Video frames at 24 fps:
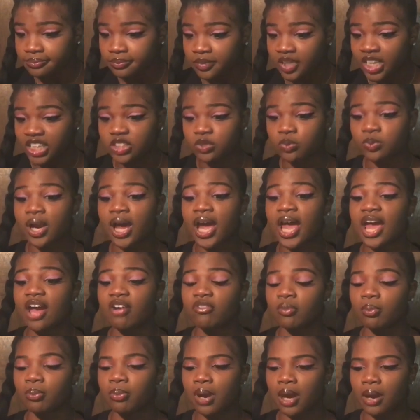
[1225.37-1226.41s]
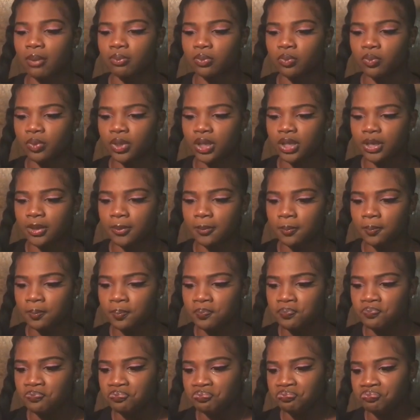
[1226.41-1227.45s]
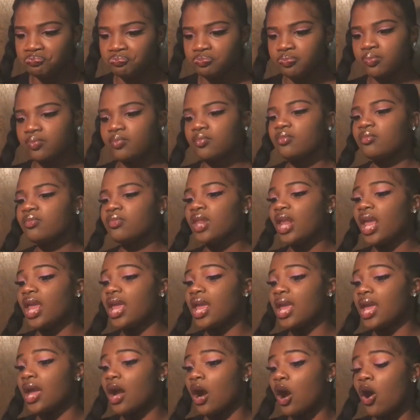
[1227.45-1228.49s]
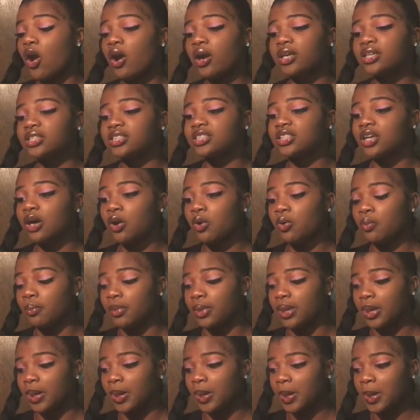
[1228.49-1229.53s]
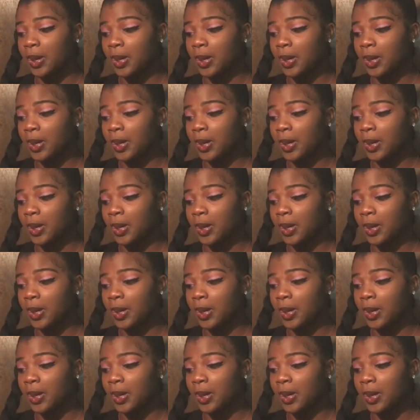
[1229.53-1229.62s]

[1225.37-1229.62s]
That's when I have a problem with it. And August told me,